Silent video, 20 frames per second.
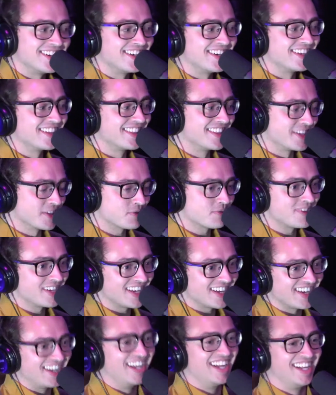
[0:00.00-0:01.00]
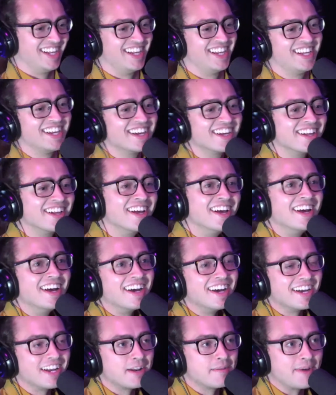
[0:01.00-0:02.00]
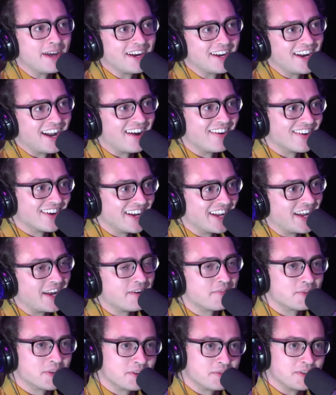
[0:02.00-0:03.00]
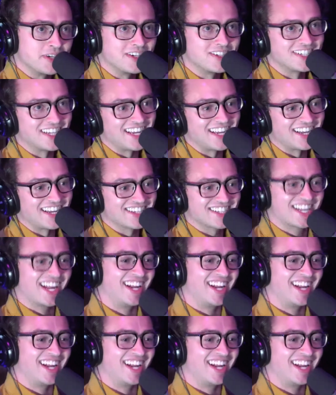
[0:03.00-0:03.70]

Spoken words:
This week I did about an hour and a half for the fair tax.